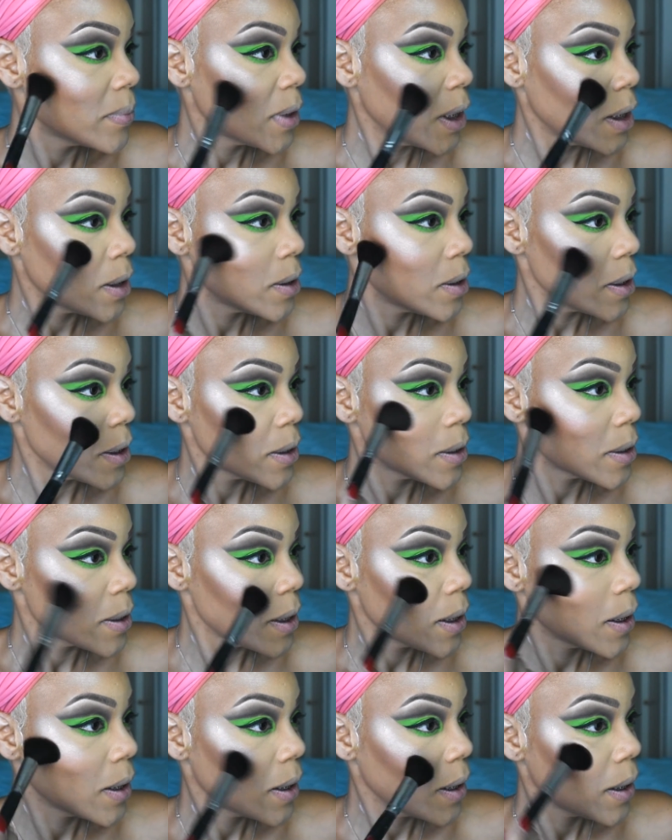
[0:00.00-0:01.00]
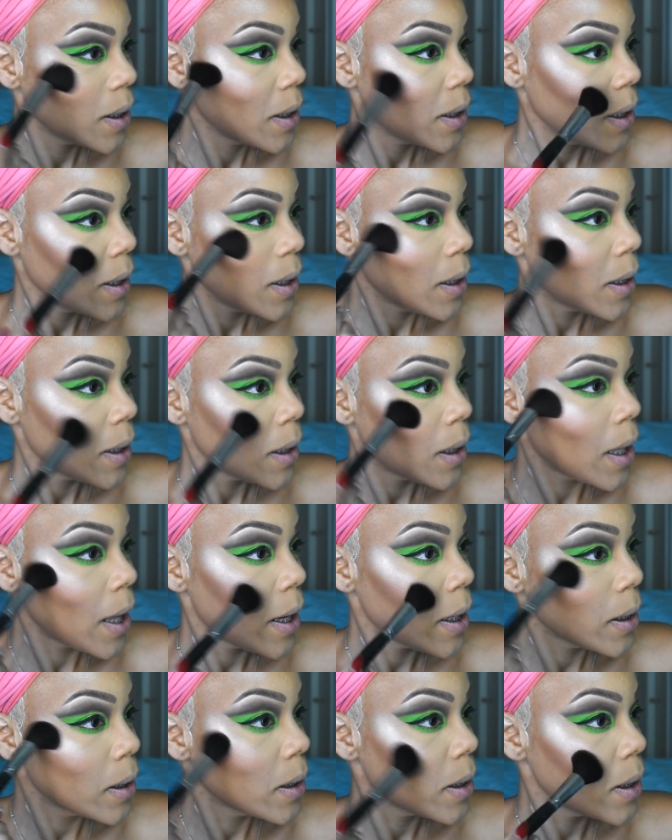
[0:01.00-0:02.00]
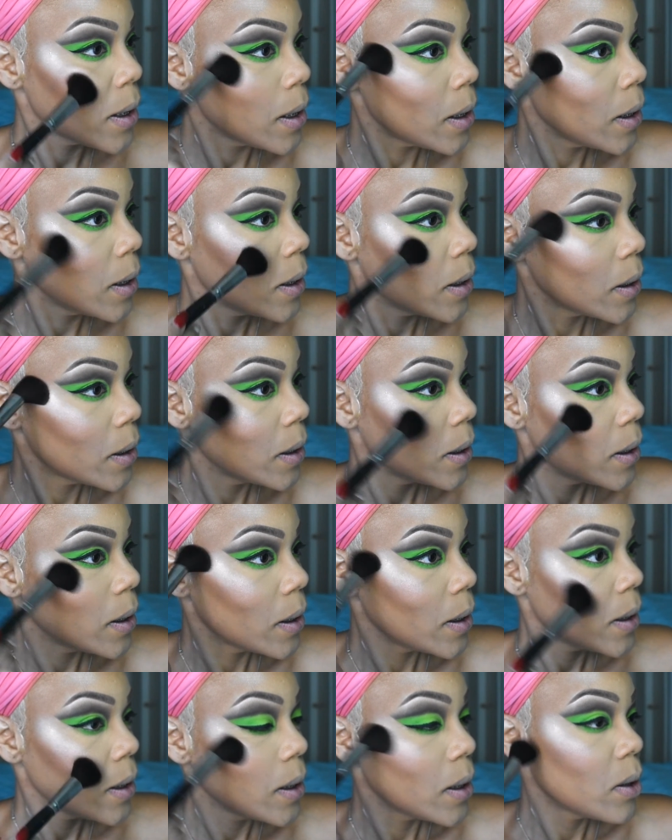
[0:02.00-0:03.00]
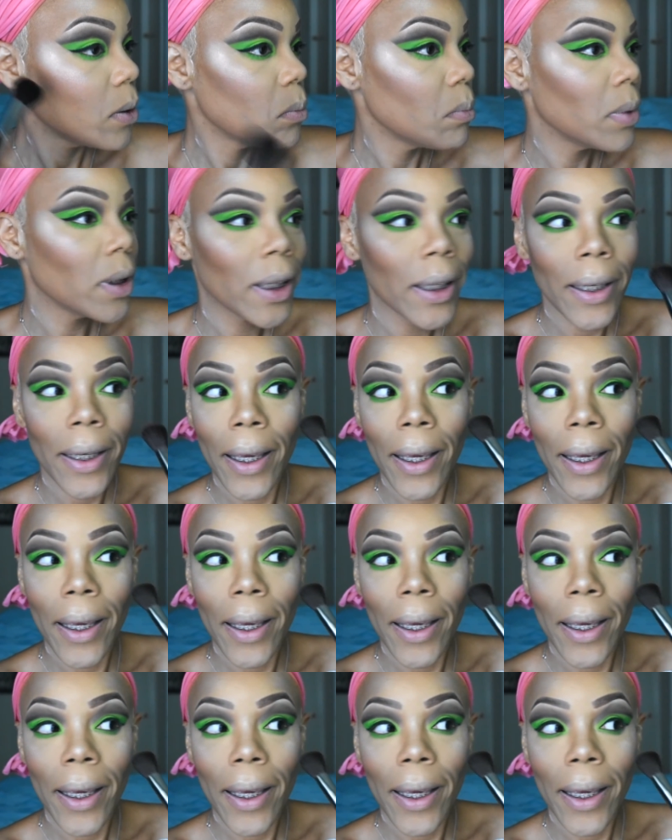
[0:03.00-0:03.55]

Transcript: and just lightly blend